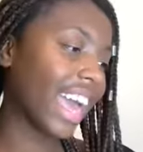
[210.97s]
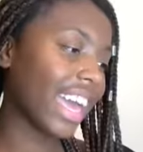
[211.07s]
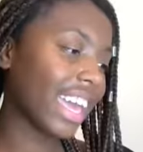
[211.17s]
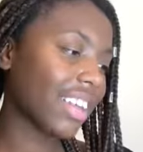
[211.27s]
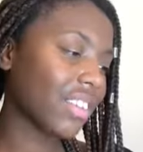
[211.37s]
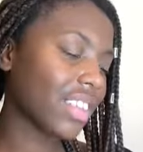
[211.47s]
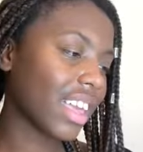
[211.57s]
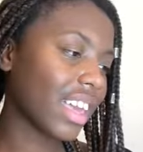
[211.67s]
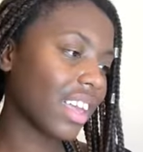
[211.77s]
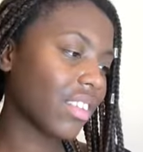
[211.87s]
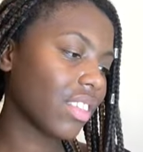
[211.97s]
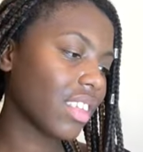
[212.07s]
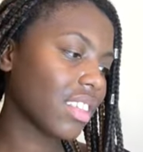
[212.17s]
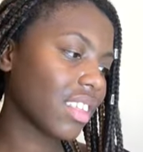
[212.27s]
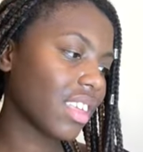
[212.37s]
I can't do
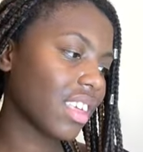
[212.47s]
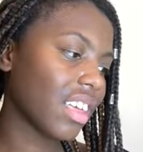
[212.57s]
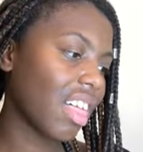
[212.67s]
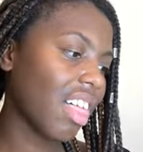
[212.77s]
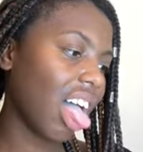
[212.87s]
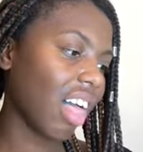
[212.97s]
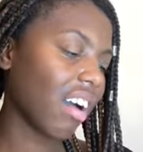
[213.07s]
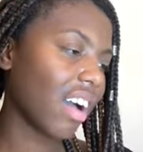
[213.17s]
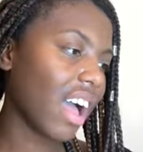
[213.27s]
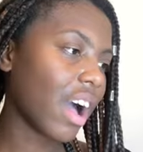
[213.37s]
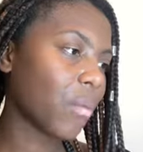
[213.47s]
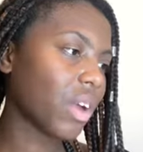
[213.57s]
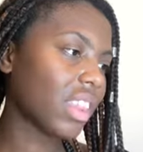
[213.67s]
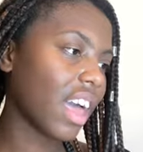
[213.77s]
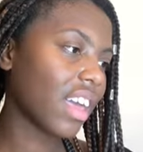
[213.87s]
this. Ugh, I got
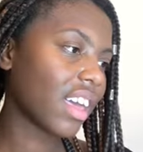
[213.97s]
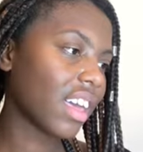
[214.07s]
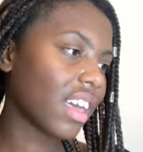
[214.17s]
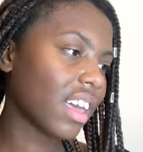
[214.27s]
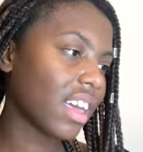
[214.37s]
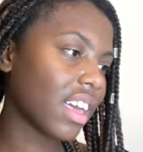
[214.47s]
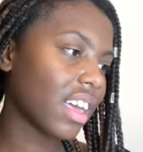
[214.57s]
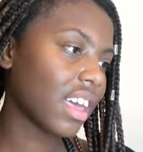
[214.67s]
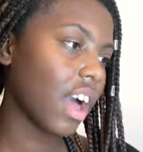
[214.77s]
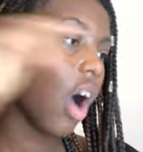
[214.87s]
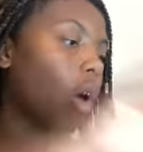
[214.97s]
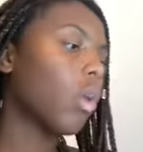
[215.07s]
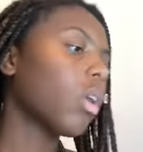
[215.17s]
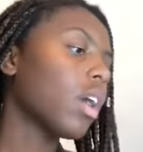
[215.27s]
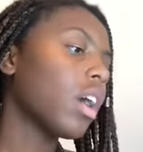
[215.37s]
one like.
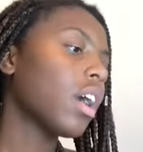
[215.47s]
Oh.